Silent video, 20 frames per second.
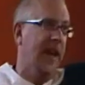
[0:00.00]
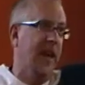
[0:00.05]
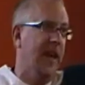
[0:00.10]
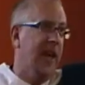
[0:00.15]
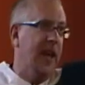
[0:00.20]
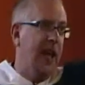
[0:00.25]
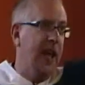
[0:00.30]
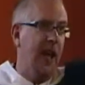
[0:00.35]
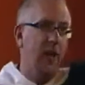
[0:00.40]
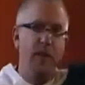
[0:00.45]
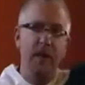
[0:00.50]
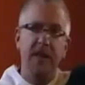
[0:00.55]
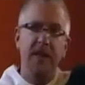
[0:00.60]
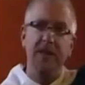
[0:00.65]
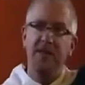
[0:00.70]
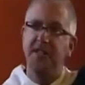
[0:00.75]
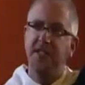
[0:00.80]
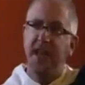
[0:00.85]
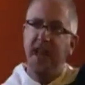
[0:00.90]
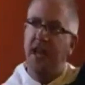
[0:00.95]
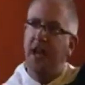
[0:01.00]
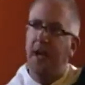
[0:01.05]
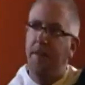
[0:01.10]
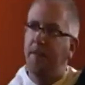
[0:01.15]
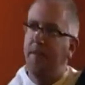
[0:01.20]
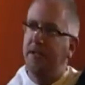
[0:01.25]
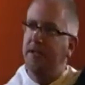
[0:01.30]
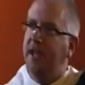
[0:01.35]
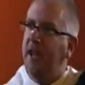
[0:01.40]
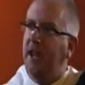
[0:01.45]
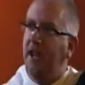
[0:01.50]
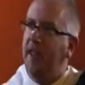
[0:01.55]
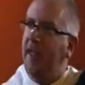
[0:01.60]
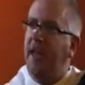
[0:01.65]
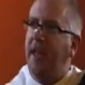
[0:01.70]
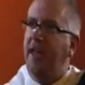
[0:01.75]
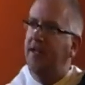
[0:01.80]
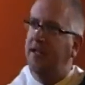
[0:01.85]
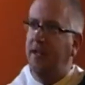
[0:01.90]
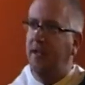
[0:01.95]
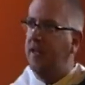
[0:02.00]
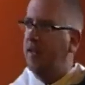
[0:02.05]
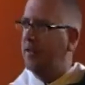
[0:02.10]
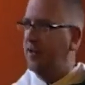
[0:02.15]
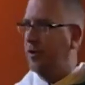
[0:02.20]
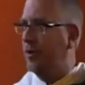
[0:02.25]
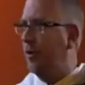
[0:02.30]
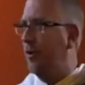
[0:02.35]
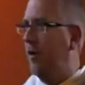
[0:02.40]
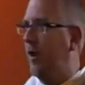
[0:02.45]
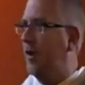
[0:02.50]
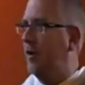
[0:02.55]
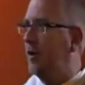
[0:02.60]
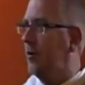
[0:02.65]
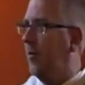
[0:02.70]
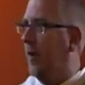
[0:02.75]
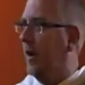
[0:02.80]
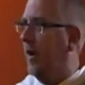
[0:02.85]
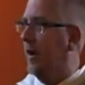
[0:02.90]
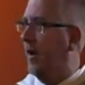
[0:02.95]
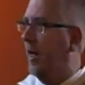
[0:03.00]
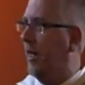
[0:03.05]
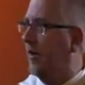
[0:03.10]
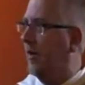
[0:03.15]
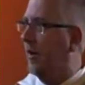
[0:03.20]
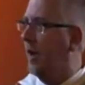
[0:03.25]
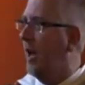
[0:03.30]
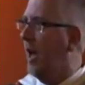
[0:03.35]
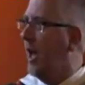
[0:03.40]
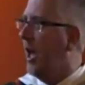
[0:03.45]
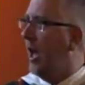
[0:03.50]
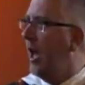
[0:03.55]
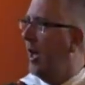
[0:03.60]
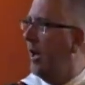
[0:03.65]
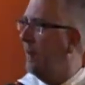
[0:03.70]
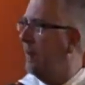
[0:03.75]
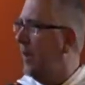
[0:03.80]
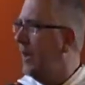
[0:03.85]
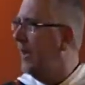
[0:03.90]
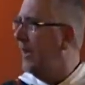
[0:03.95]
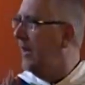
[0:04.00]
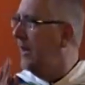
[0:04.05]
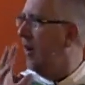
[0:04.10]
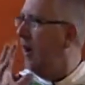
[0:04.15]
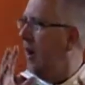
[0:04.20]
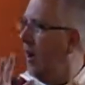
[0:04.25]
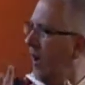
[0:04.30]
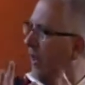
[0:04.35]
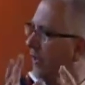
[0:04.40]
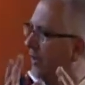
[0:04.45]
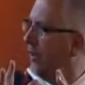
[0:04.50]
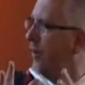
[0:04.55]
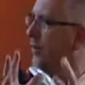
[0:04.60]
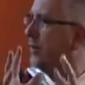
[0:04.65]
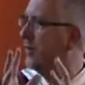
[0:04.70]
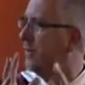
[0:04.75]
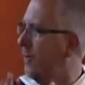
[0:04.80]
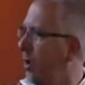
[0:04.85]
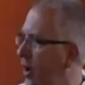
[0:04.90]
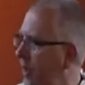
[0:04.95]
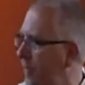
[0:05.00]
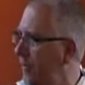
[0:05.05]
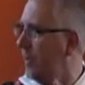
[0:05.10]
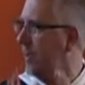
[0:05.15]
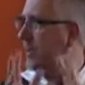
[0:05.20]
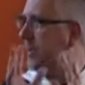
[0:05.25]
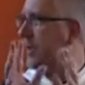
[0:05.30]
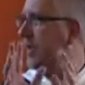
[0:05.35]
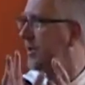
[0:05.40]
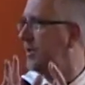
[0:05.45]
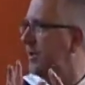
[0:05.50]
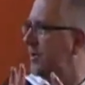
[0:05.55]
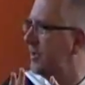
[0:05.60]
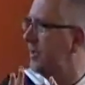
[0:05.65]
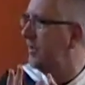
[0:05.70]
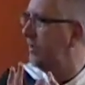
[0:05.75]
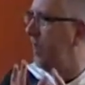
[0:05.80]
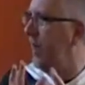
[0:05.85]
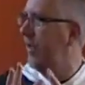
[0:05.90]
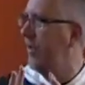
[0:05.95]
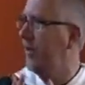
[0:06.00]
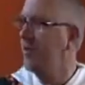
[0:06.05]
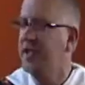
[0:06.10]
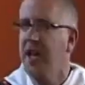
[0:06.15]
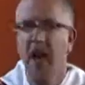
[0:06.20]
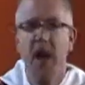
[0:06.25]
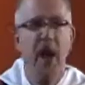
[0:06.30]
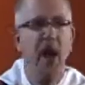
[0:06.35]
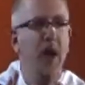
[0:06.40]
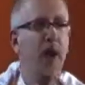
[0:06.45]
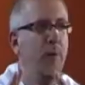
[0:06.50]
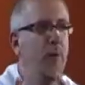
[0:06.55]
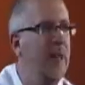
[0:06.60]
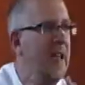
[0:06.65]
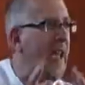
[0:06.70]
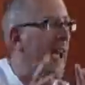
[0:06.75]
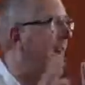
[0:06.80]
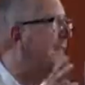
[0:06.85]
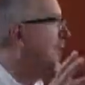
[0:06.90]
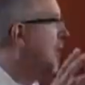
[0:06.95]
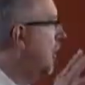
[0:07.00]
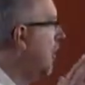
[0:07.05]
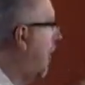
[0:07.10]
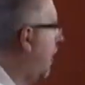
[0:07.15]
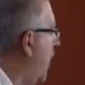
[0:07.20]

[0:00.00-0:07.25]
today. And we can stand up and tell that story to one another. But in all those moments, sisters and brothers, that we have